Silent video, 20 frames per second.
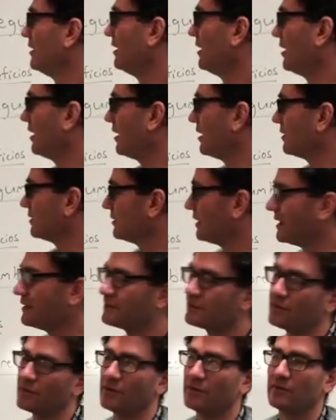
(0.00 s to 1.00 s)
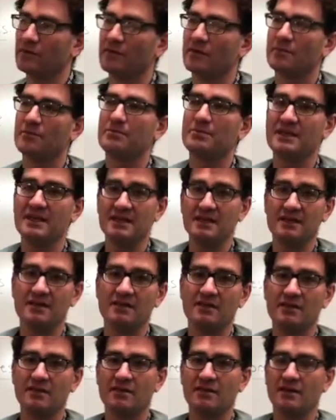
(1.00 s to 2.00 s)
lentils,
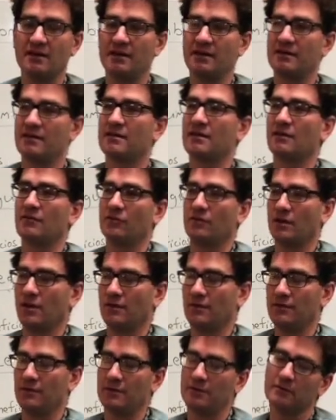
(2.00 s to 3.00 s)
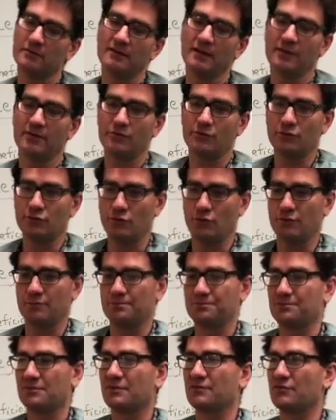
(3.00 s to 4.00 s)
peas, and several other lesser
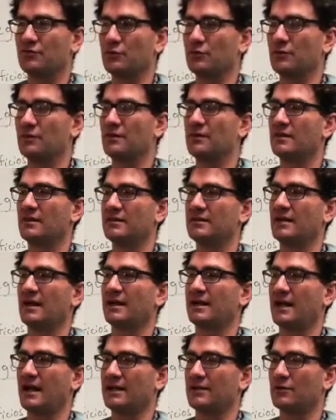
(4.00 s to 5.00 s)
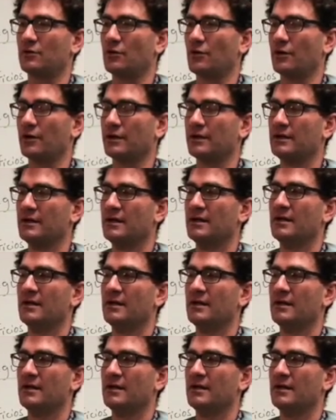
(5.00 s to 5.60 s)
known foods in that category.